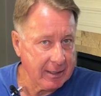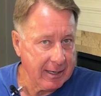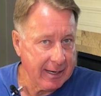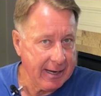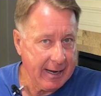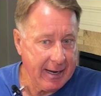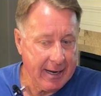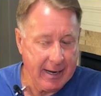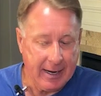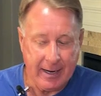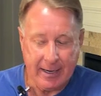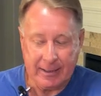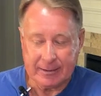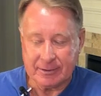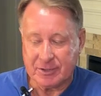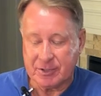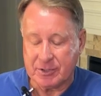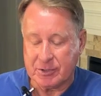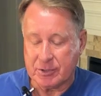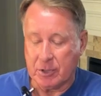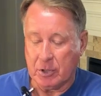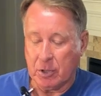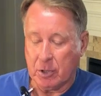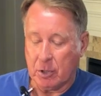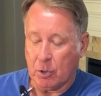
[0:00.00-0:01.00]
And
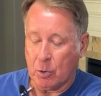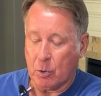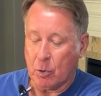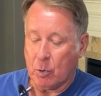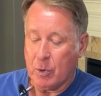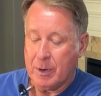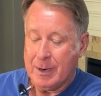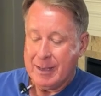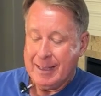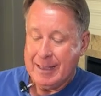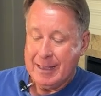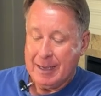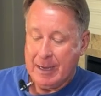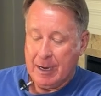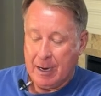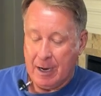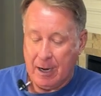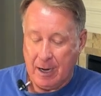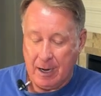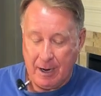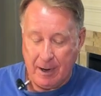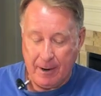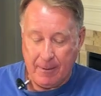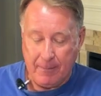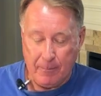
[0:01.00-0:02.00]
so
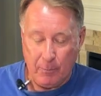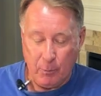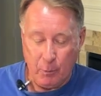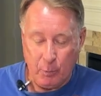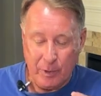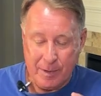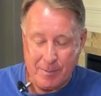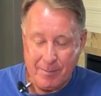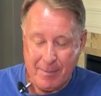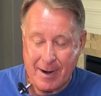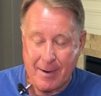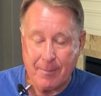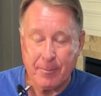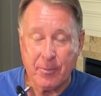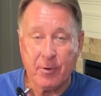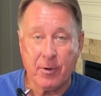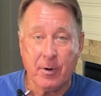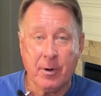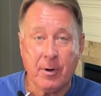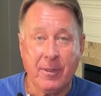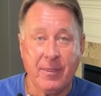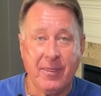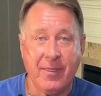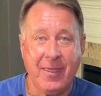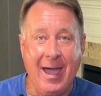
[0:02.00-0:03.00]

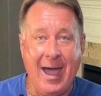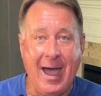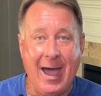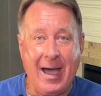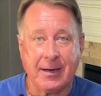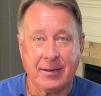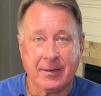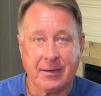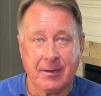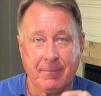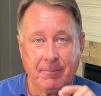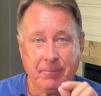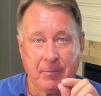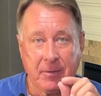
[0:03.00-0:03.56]
remember that.